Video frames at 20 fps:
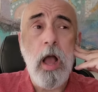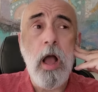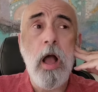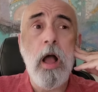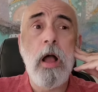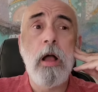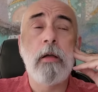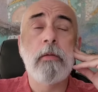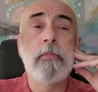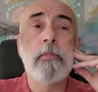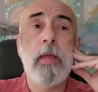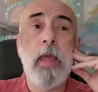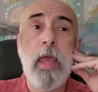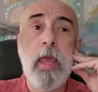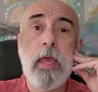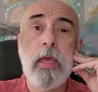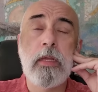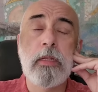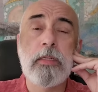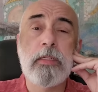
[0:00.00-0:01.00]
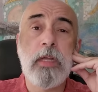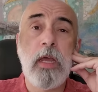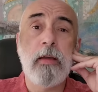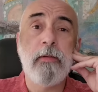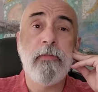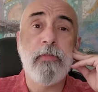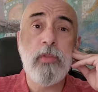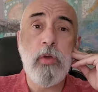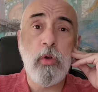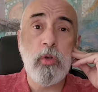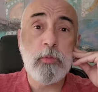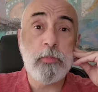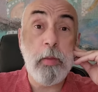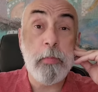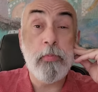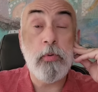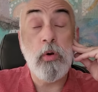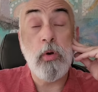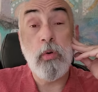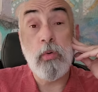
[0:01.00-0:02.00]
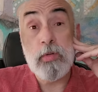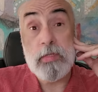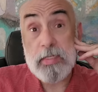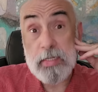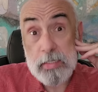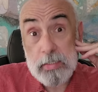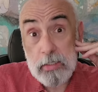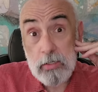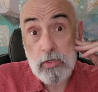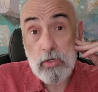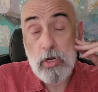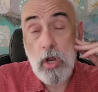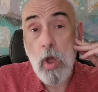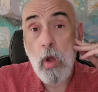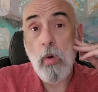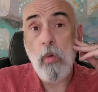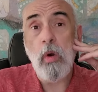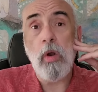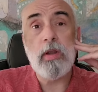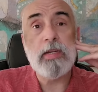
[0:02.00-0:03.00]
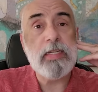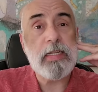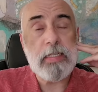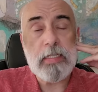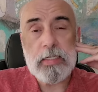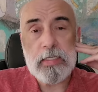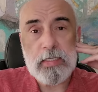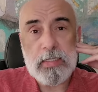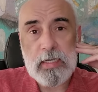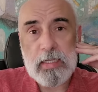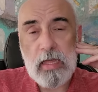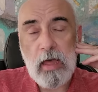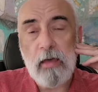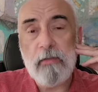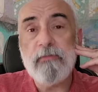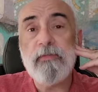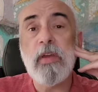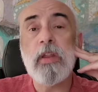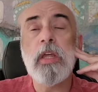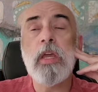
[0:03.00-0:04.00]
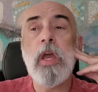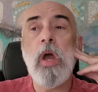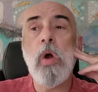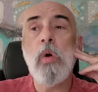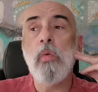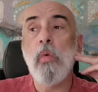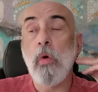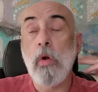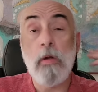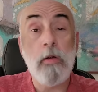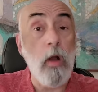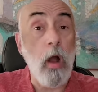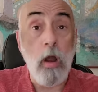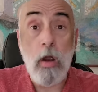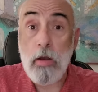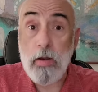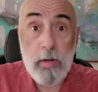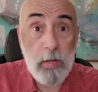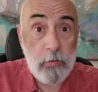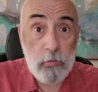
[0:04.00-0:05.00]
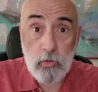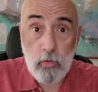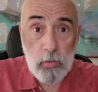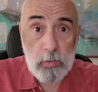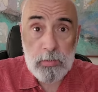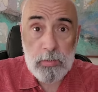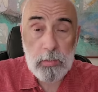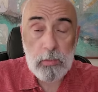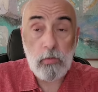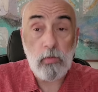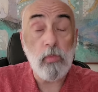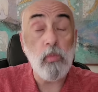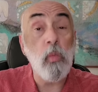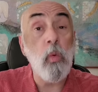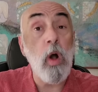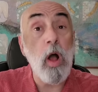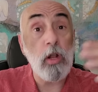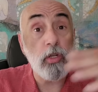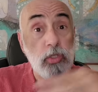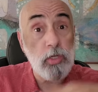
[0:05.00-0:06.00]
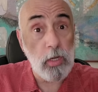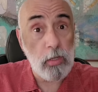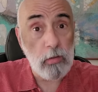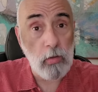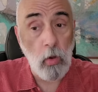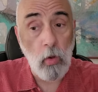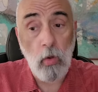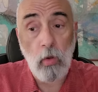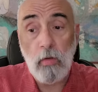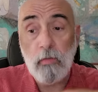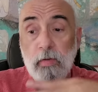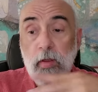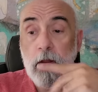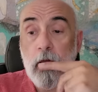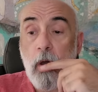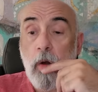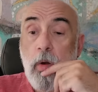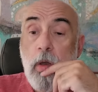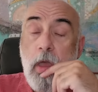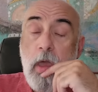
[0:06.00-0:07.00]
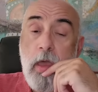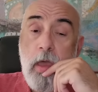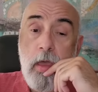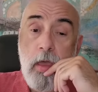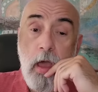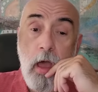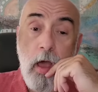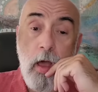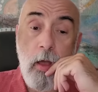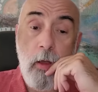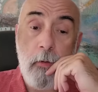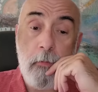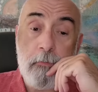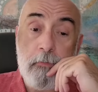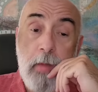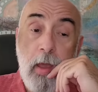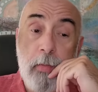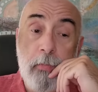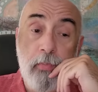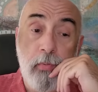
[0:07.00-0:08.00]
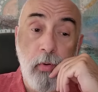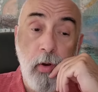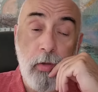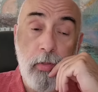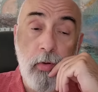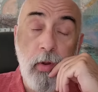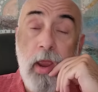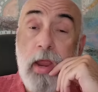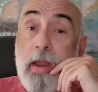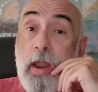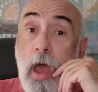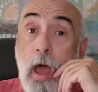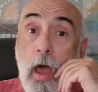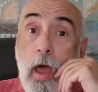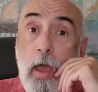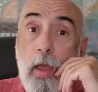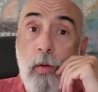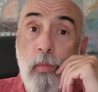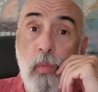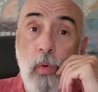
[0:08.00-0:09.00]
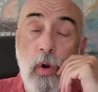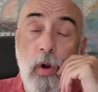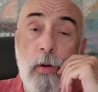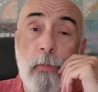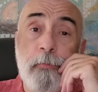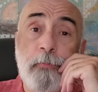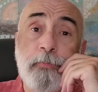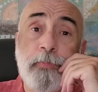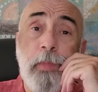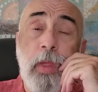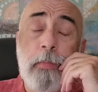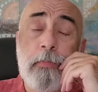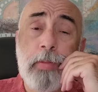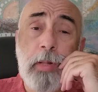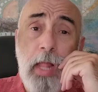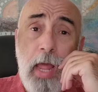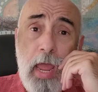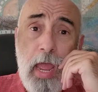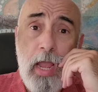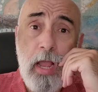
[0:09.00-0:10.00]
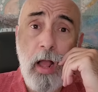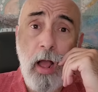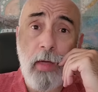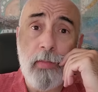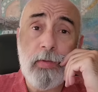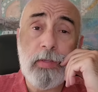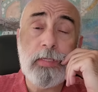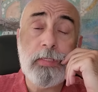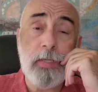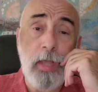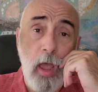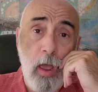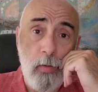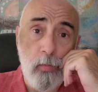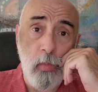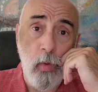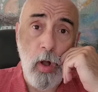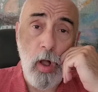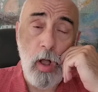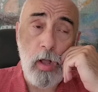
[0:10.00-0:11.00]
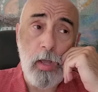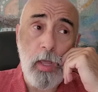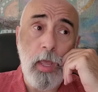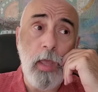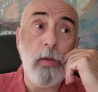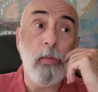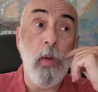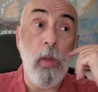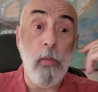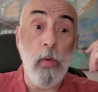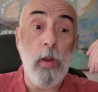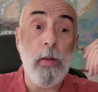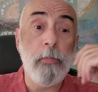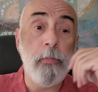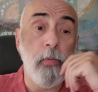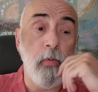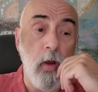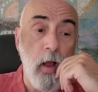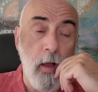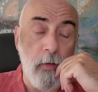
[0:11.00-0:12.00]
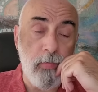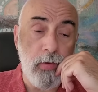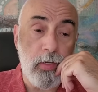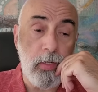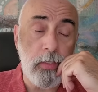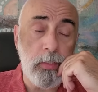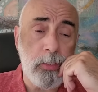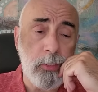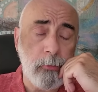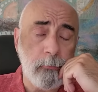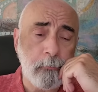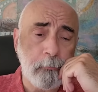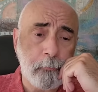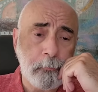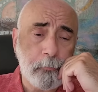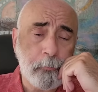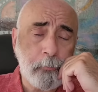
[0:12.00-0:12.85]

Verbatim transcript: Um, and uh, for those people who didn't know or didn't see that video or aren't interested in watching the whole video, um, my brother and I were playing on the sidewalk. And we were in Providence,